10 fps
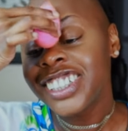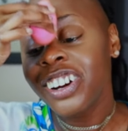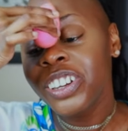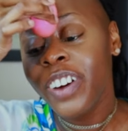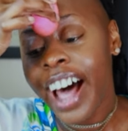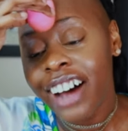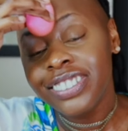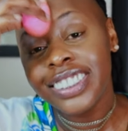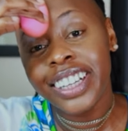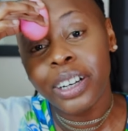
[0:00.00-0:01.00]
so, you have
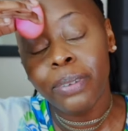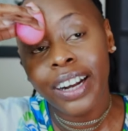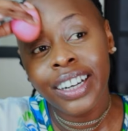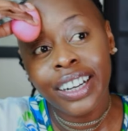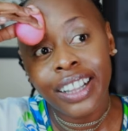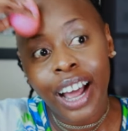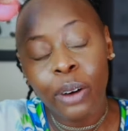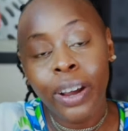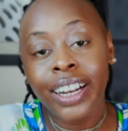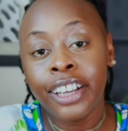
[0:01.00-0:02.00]
to think about it in
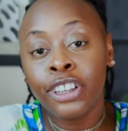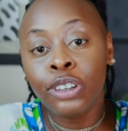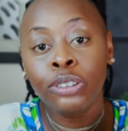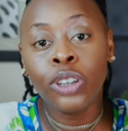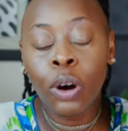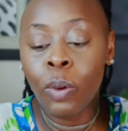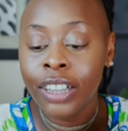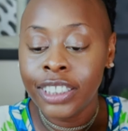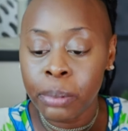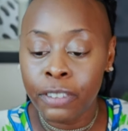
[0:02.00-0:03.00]
that way. Like, you don't
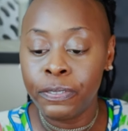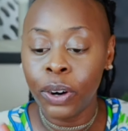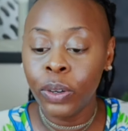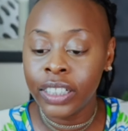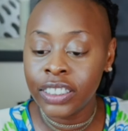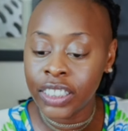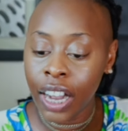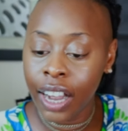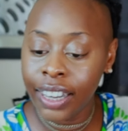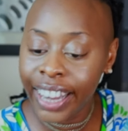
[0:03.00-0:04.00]
want to be focused
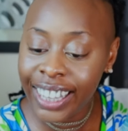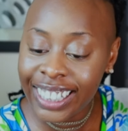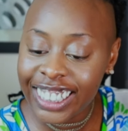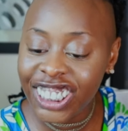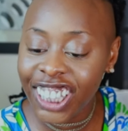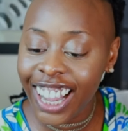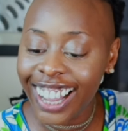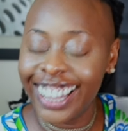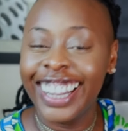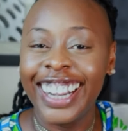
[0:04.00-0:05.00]
on, hey, Kalisha.